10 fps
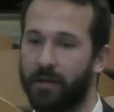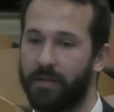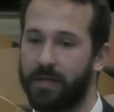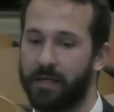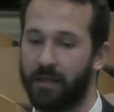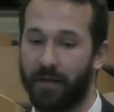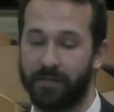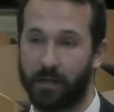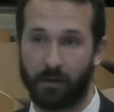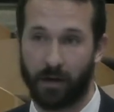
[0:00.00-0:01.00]
The life
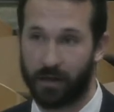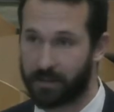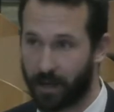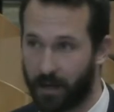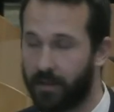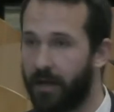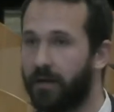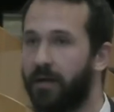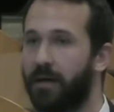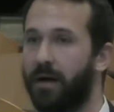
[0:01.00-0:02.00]
cycle costs are
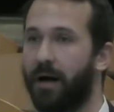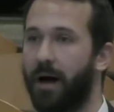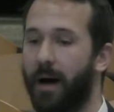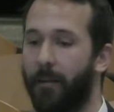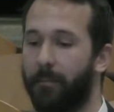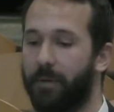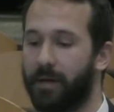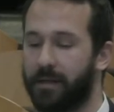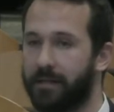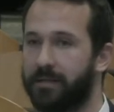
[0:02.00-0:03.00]
there,
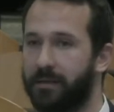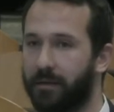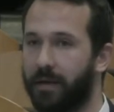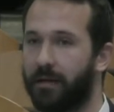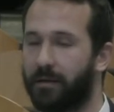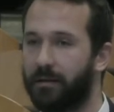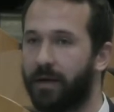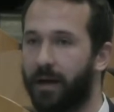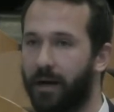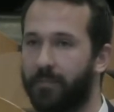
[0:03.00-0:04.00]
but it is still that
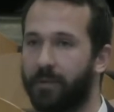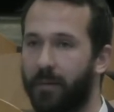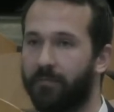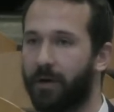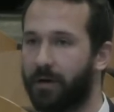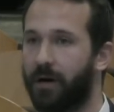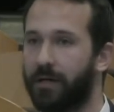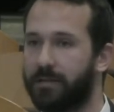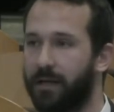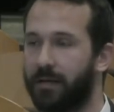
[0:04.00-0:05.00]
upfront
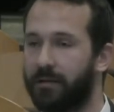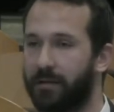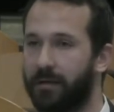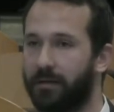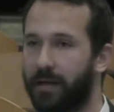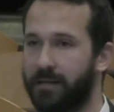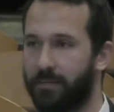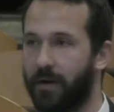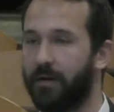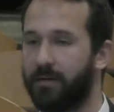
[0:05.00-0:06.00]
cost that is a
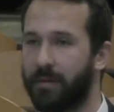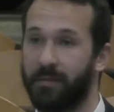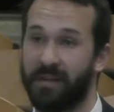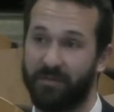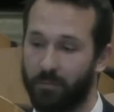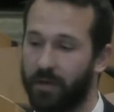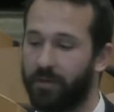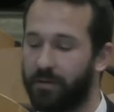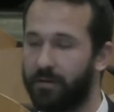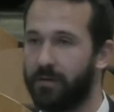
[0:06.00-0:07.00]
barrier to people, even
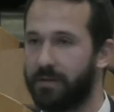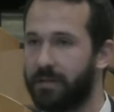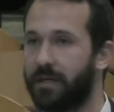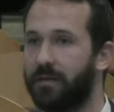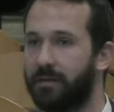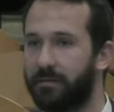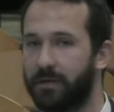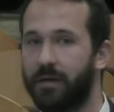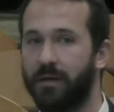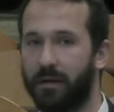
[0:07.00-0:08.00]
with those incentives.
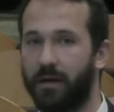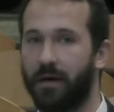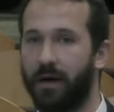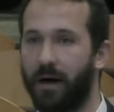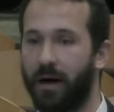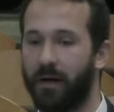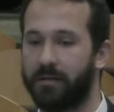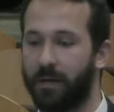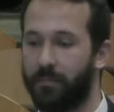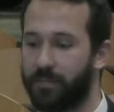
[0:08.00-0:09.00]

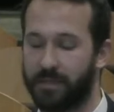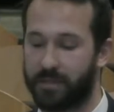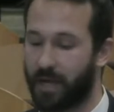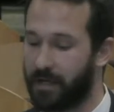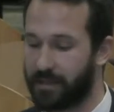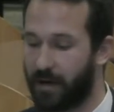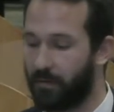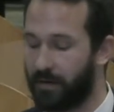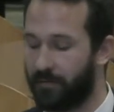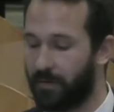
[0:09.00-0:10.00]
Some studies that
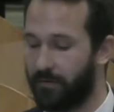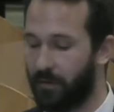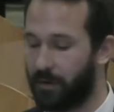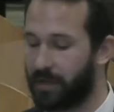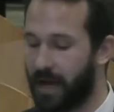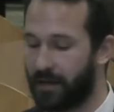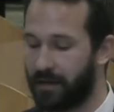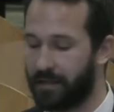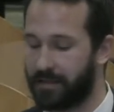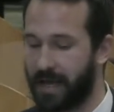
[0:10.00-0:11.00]
we've looked at
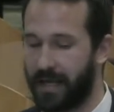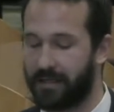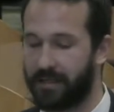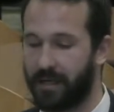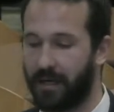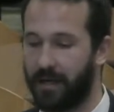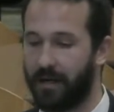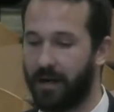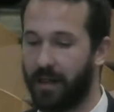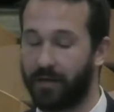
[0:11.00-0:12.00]
is that
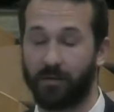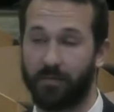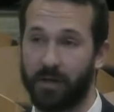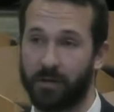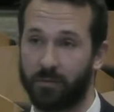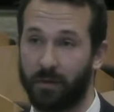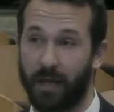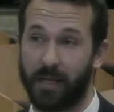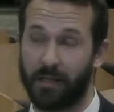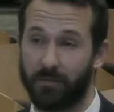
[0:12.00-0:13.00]
electric vehicles will
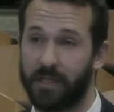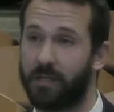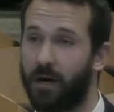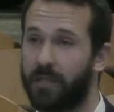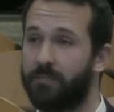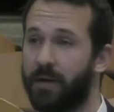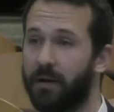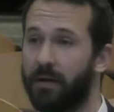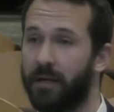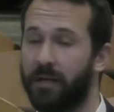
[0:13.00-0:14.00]
likely reach cost
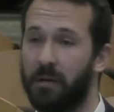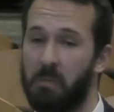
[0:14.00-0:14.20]
parity,